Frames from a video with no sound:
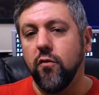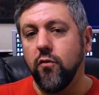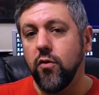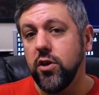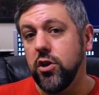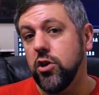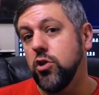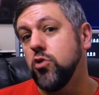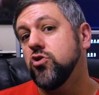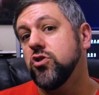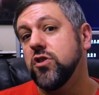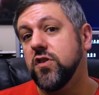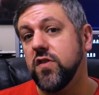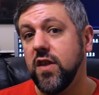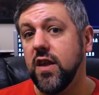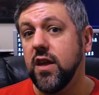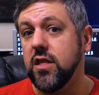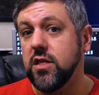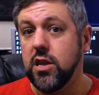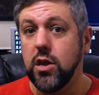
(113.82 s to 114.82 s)
of what you usually
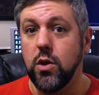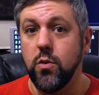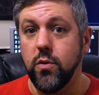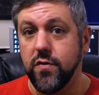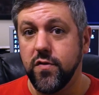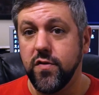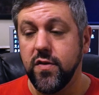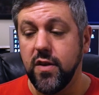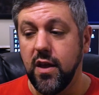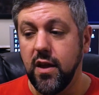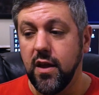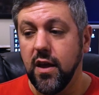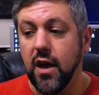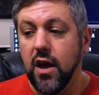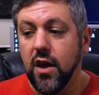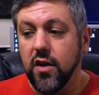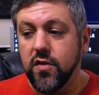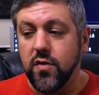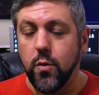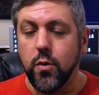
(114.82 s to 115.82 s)
see in the UFC.
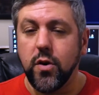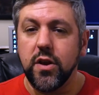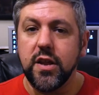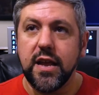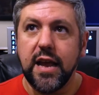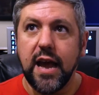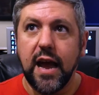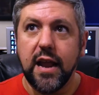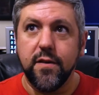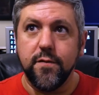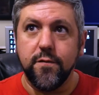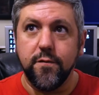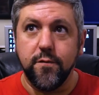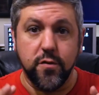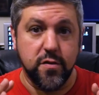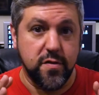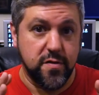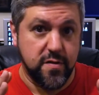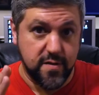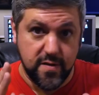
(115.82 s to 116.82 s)
So we're going to kind of,
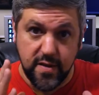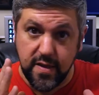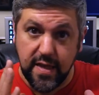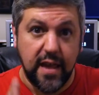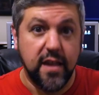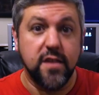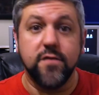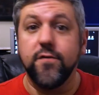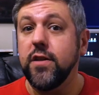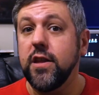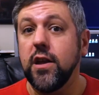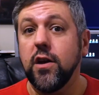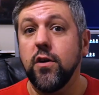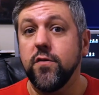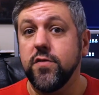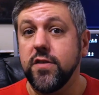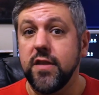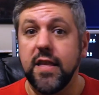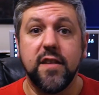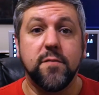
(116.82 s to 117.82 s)
for today's video,
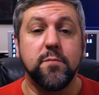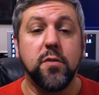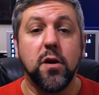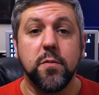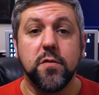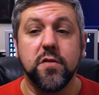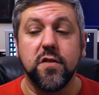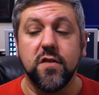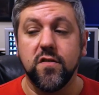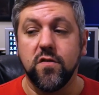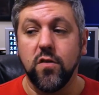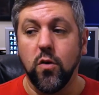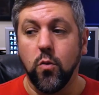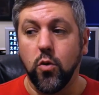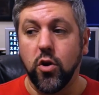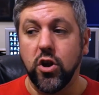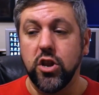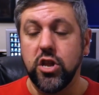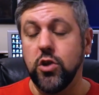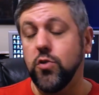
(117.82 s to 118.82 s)
today's purposes,
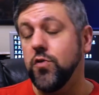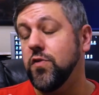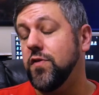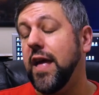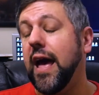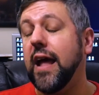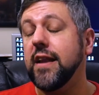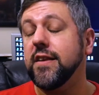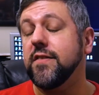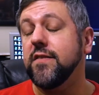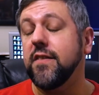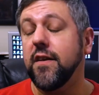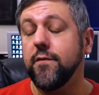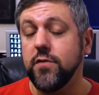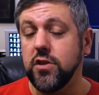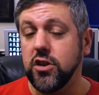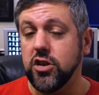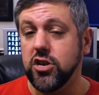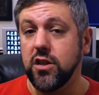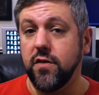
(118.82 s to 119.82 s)
we're going to use that as the
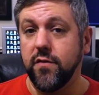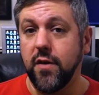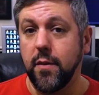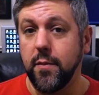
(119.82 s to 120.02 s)
definition of